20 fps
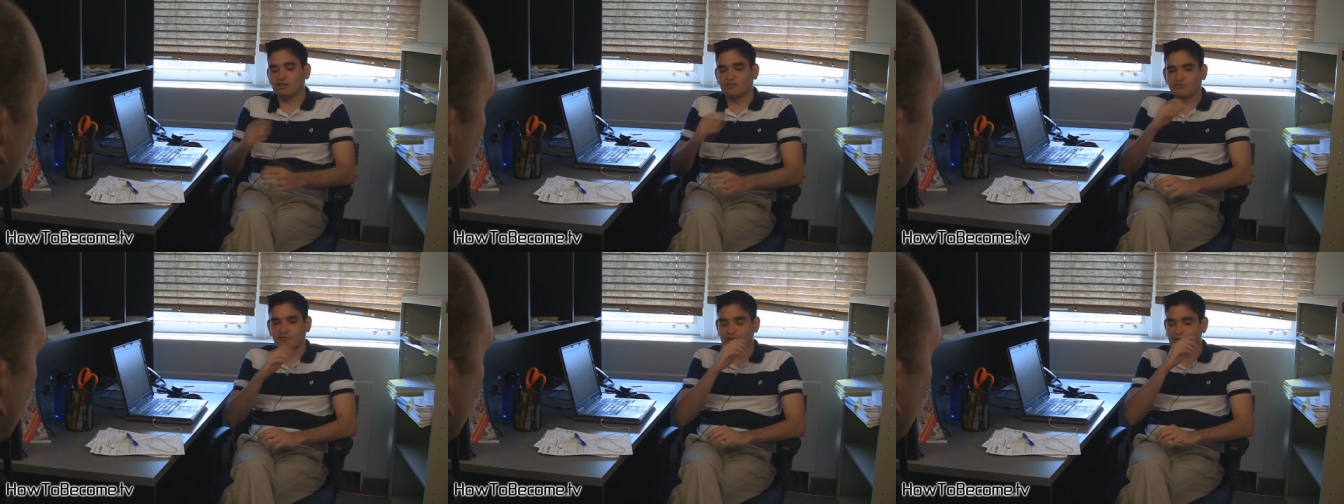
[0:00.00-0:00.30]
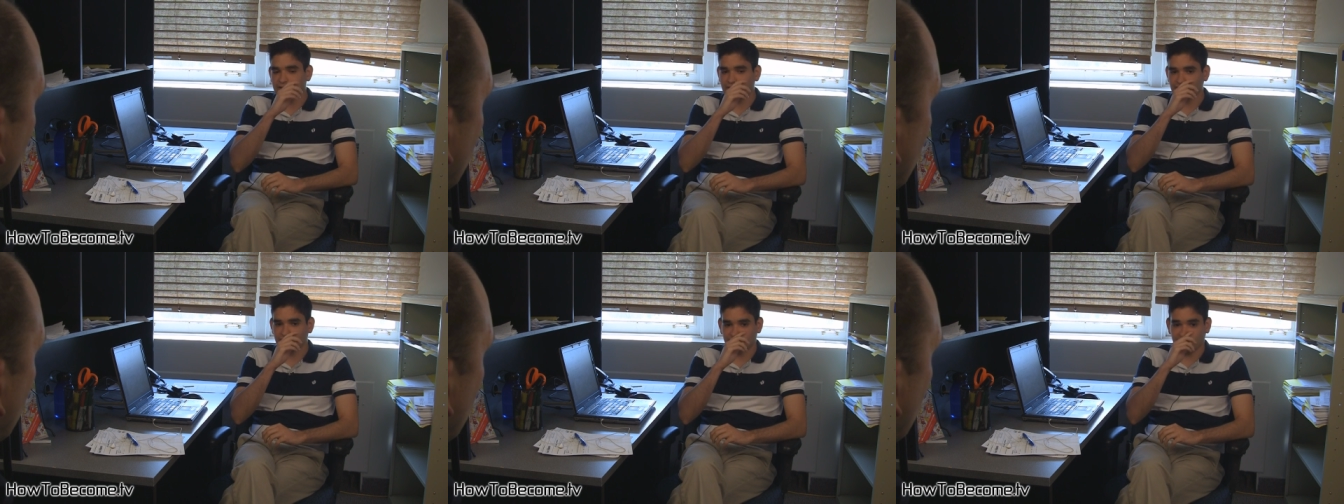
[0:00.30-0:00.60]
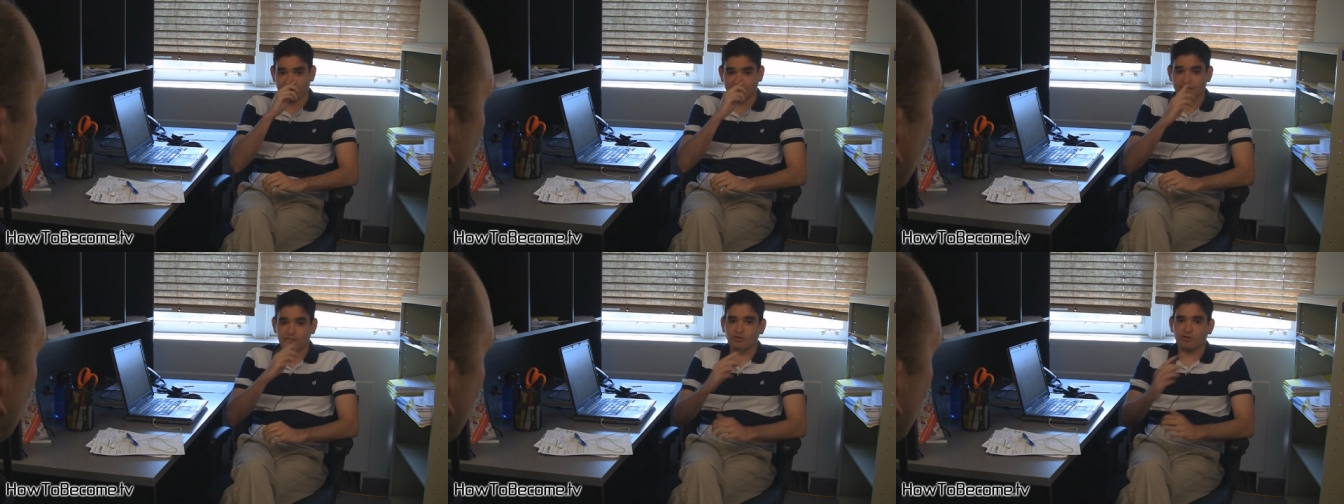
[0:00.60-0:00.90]
And write,
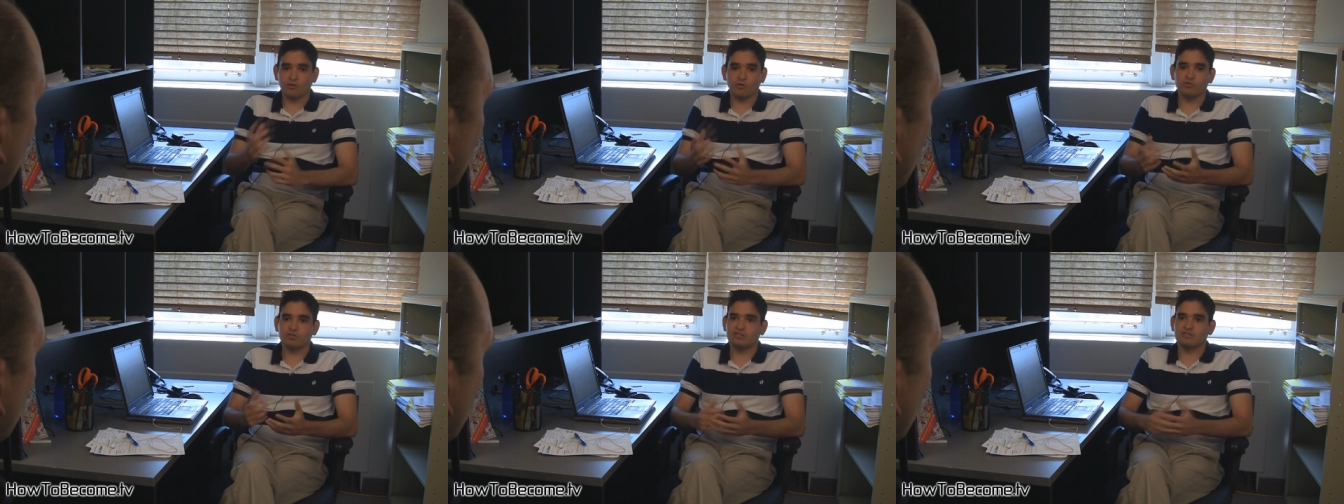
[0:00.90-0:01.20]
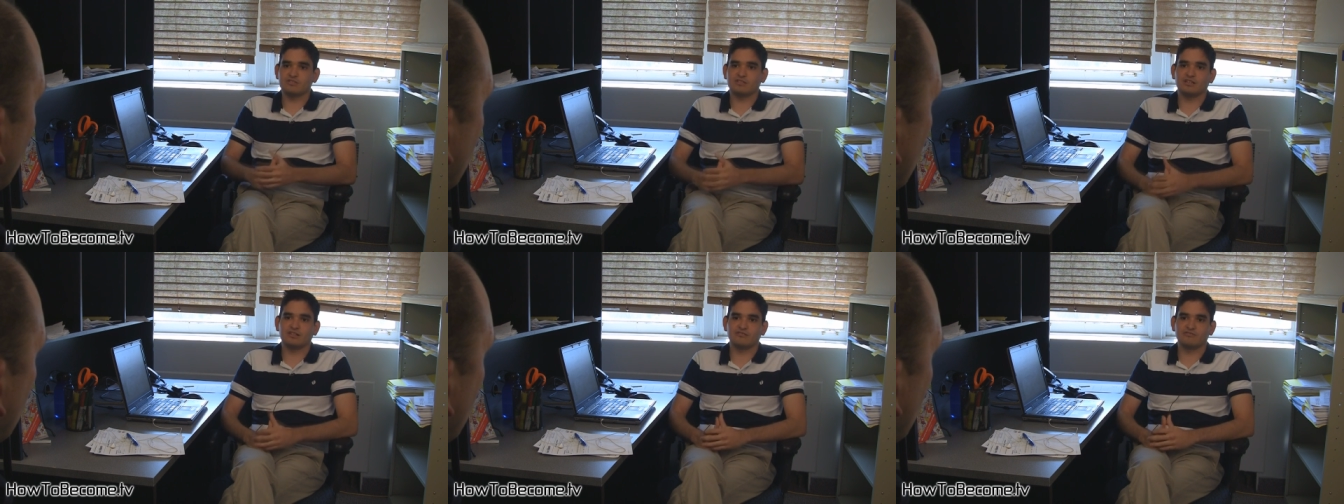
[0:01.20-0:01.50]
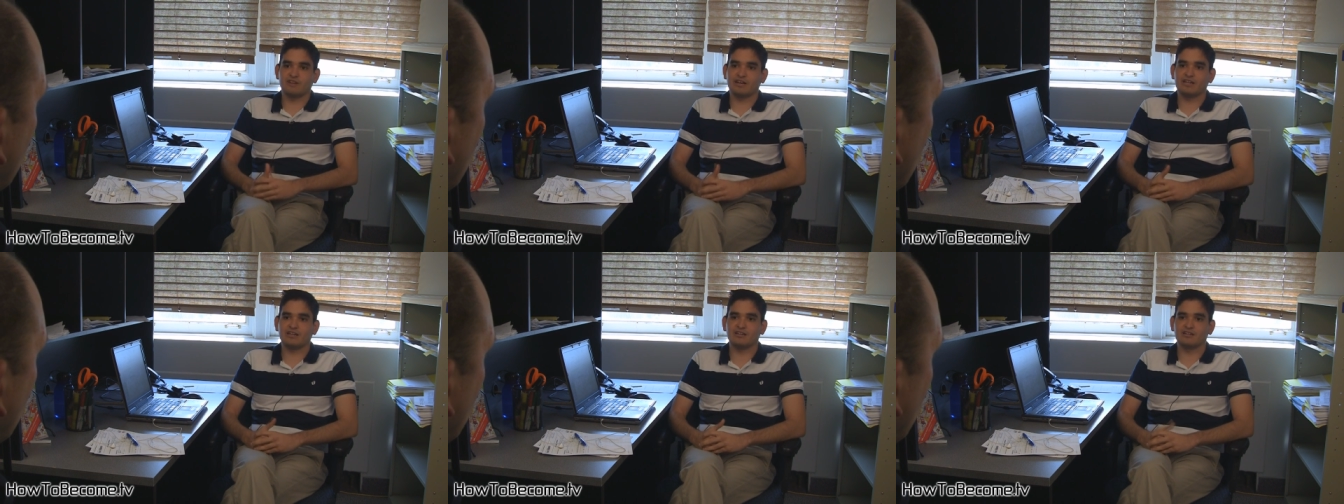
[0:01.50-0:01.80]
writing code is
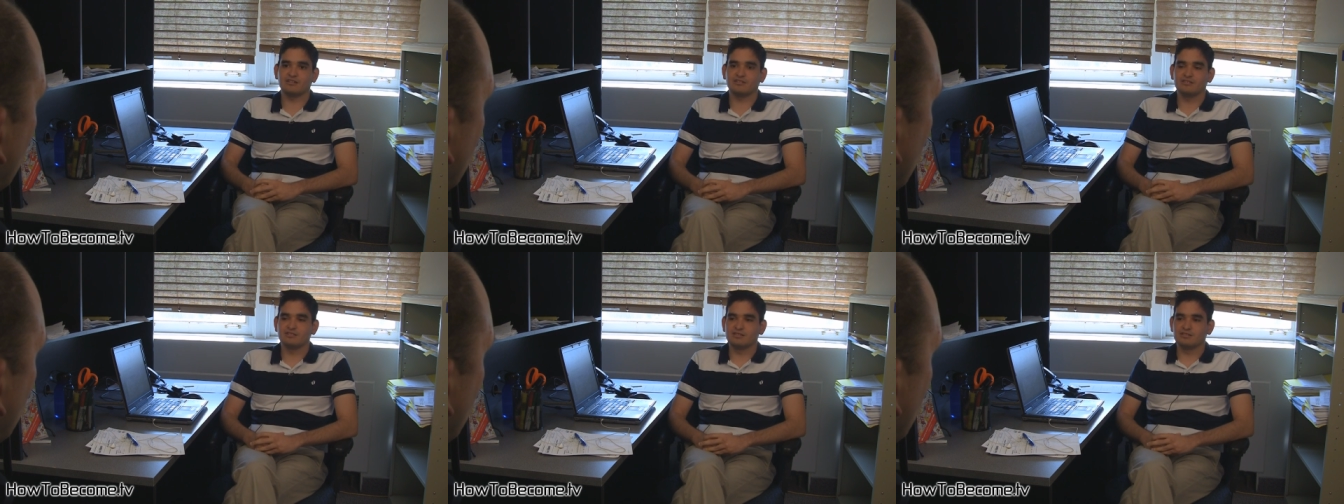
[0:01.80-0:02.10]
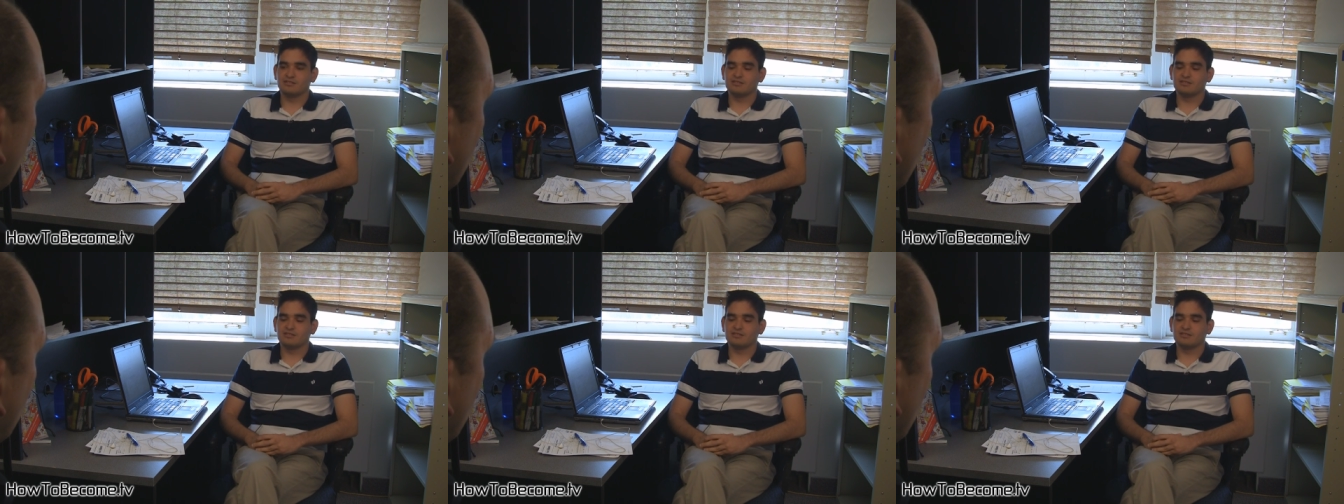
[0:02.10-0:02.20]
like writing